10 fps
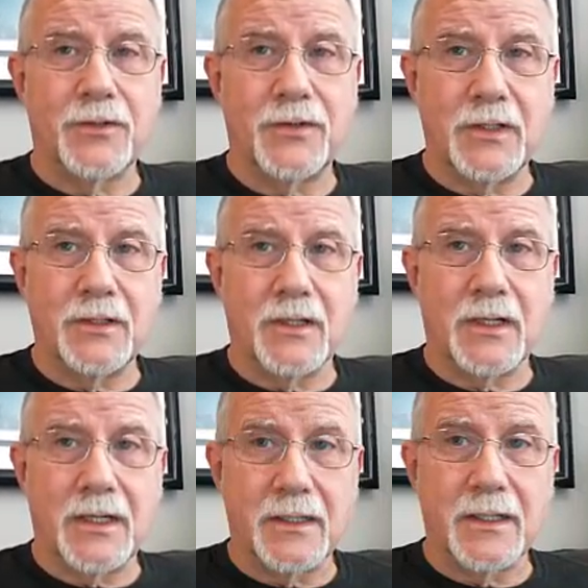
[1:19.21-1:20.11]
We want to
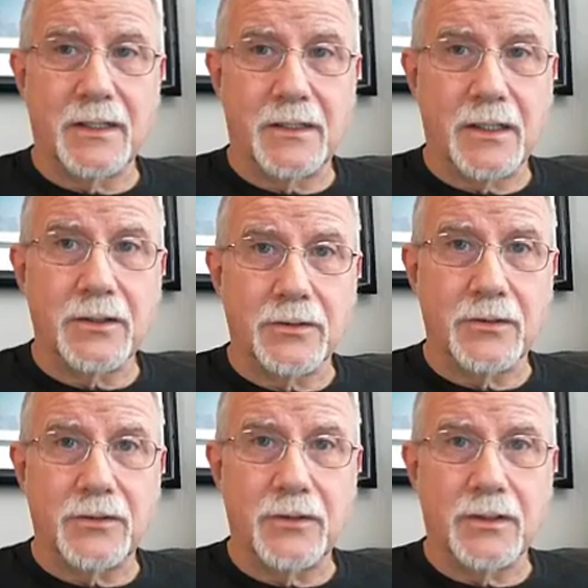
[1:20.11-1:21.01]
see the highlight
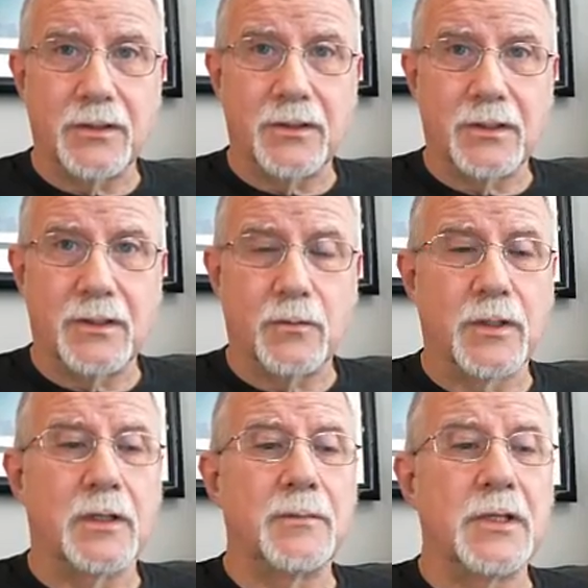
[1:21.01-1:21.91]
colors that
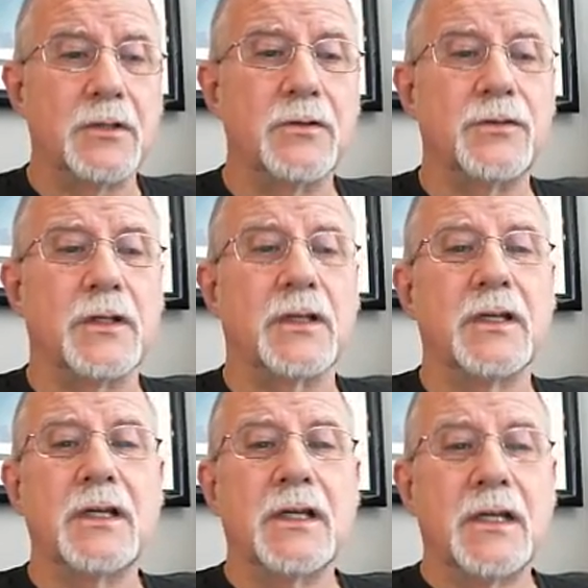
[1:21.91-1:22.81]
we're going to be
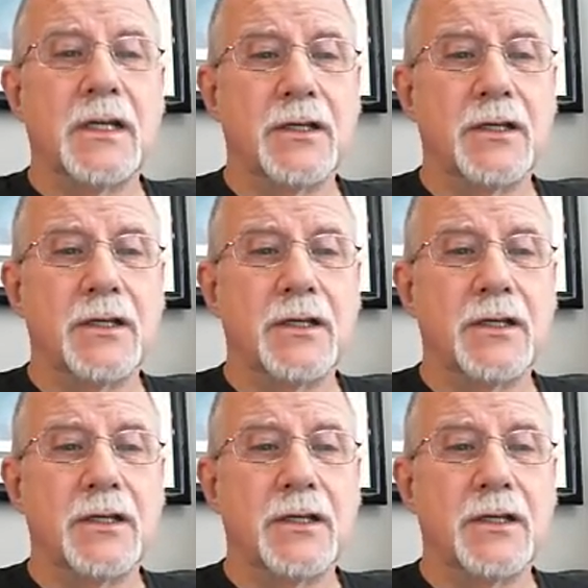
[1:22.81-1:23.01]
using.